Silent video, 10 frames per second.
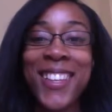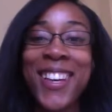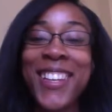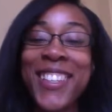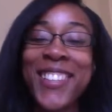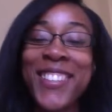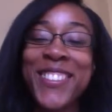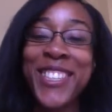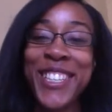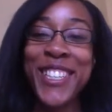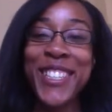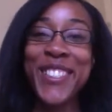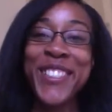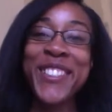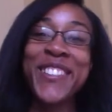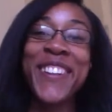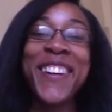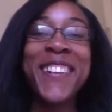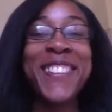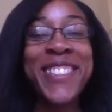Hello, Jago.
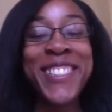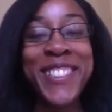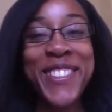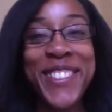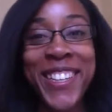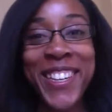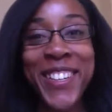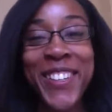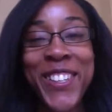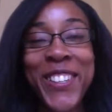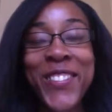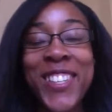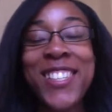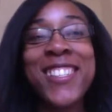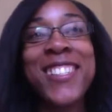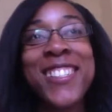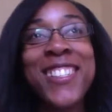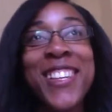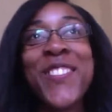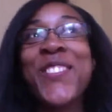How are you doing? Oh my goodness,
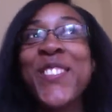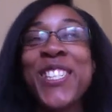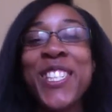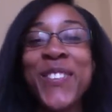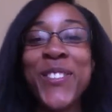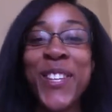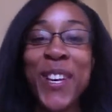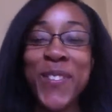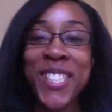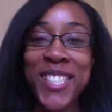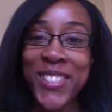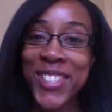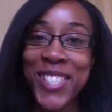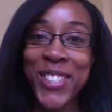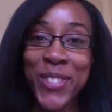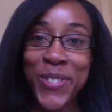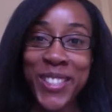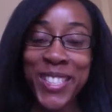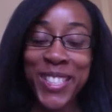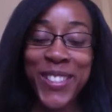you have no idea. I'm so happy to have seen your
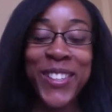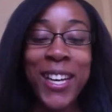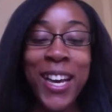video.